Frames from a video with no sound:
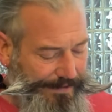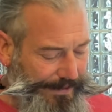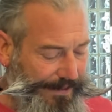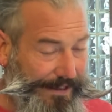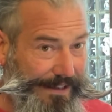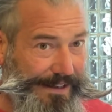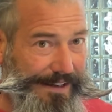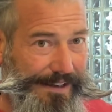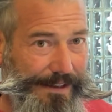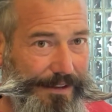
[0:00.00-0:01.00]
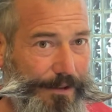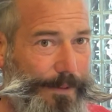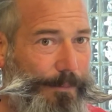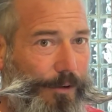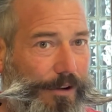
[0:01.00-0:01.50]
And a little
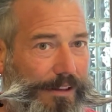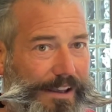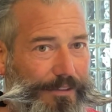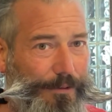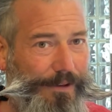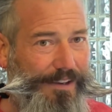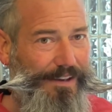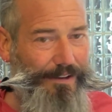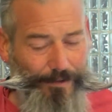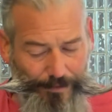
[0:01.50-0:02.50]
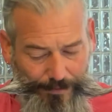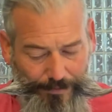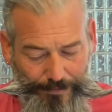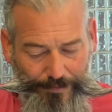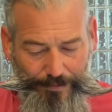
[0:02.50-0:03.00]
bit more clay through here.
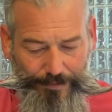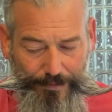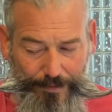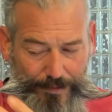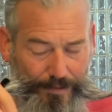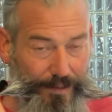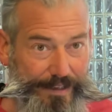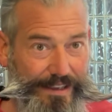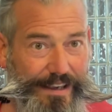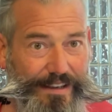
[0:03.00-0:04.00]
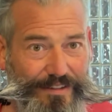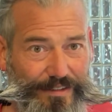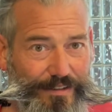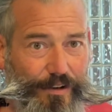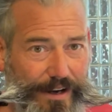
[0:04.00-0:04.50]

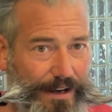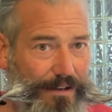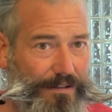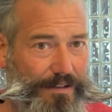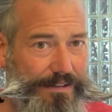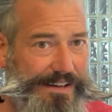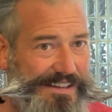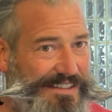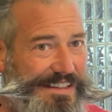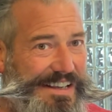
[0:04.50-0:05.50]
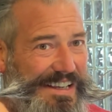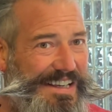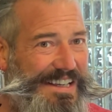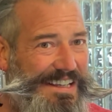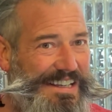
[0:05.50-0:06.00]
Yes, your hair does
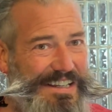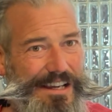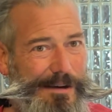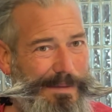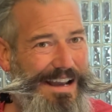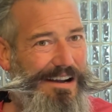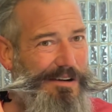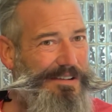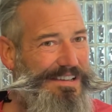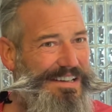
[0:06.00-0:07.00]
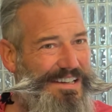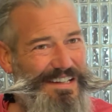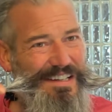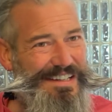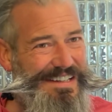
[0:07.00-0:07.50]
come out.
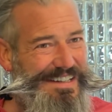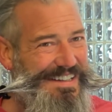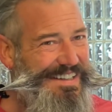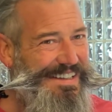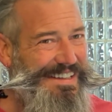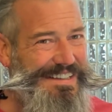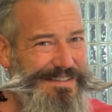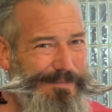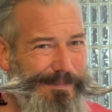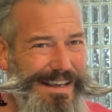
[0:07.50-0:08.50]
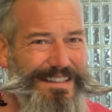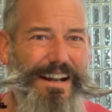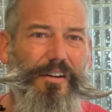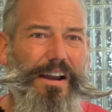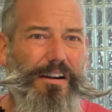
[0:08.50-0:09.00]
It's amazing
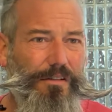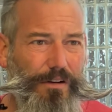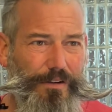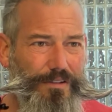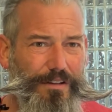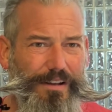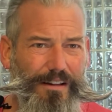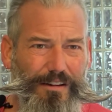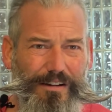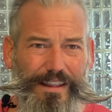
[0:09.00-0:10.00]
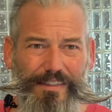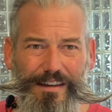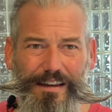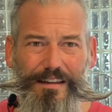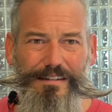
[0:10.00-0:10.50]
how hair grows. Look how long that
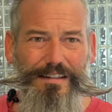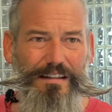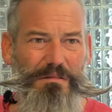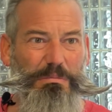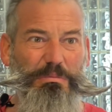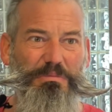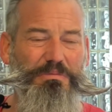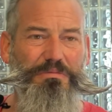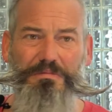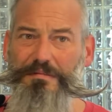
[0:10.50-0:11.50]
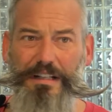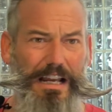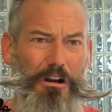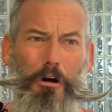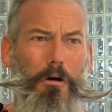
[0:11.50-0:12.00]
thing is.
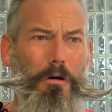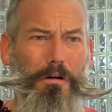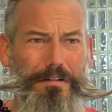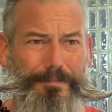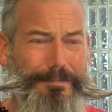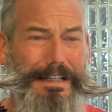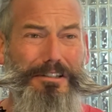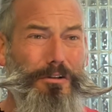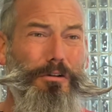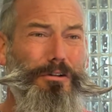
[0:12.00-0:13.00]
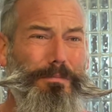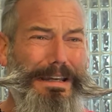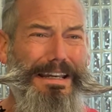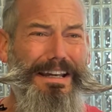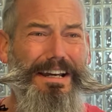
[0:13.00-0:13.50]
Hello, it's good to
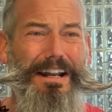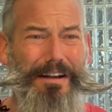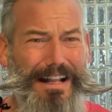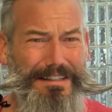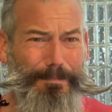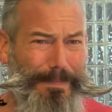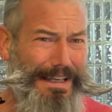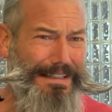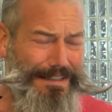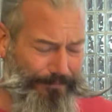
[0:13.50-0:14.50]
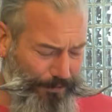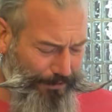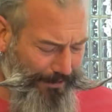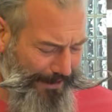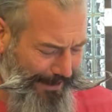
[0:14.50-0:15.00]
be here. I got some pizza
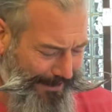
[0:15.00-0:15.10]
for you.